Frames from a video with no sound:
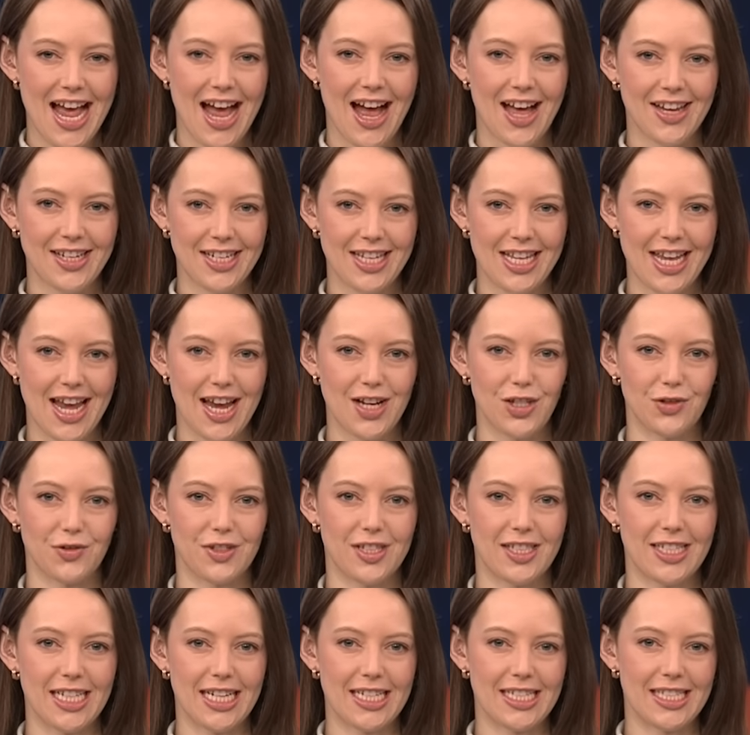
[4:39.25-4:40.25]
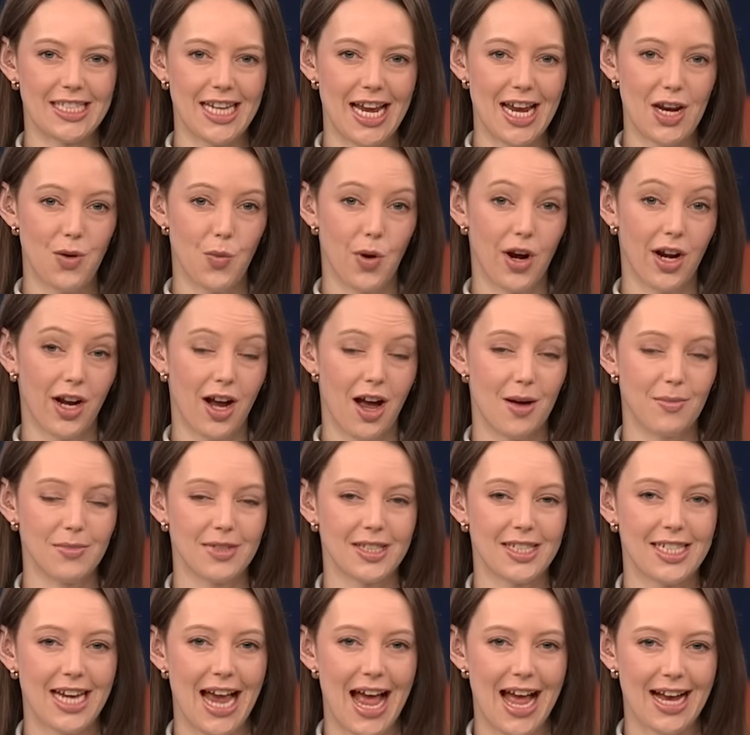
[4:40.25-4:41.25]
under the age of sixteen when it
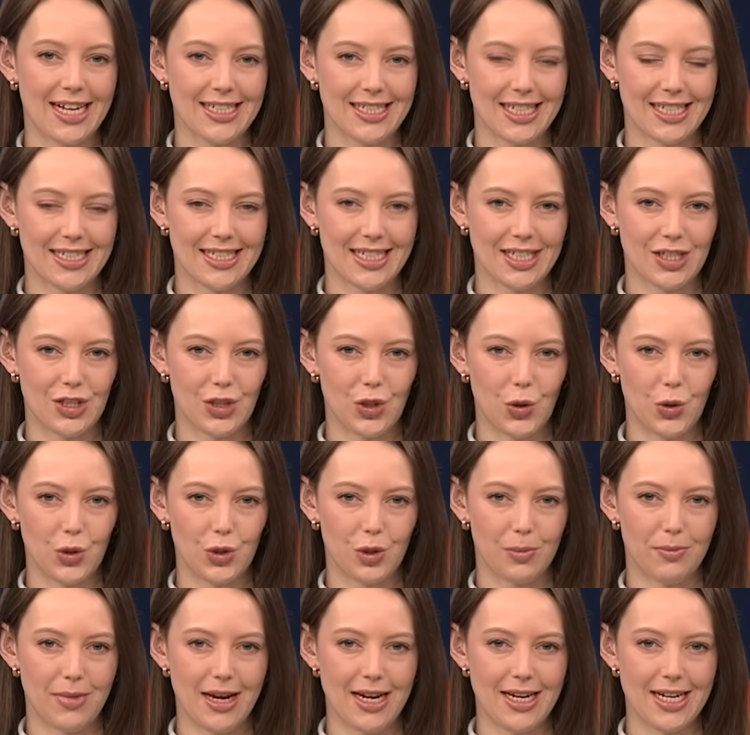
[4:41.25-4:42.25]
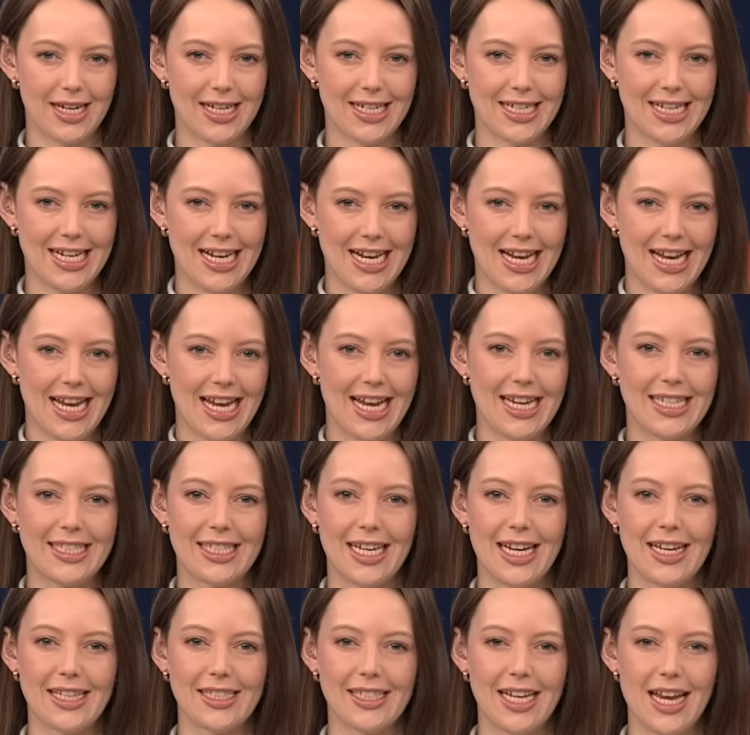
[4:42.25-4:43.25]
comes to accessing social media. He
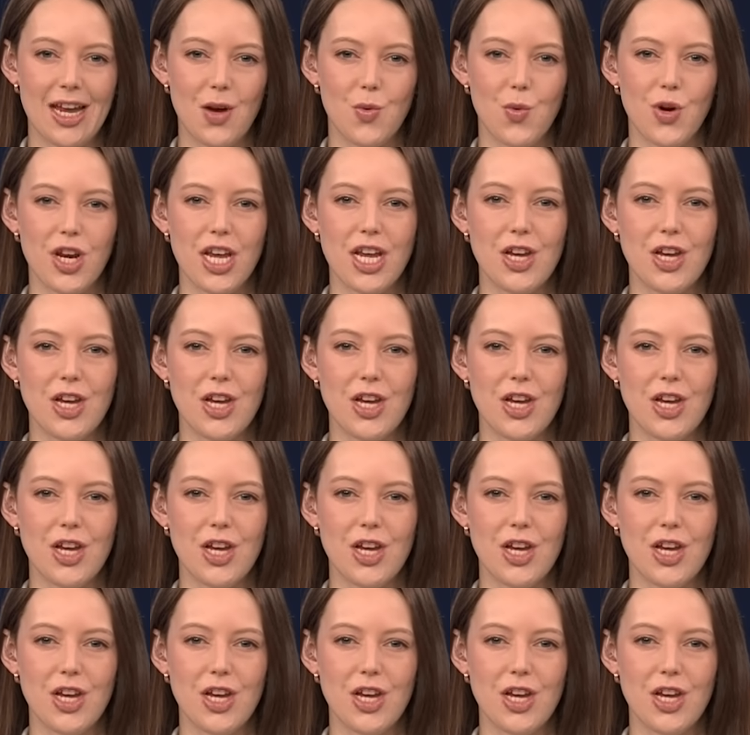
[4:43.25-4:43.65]
says he would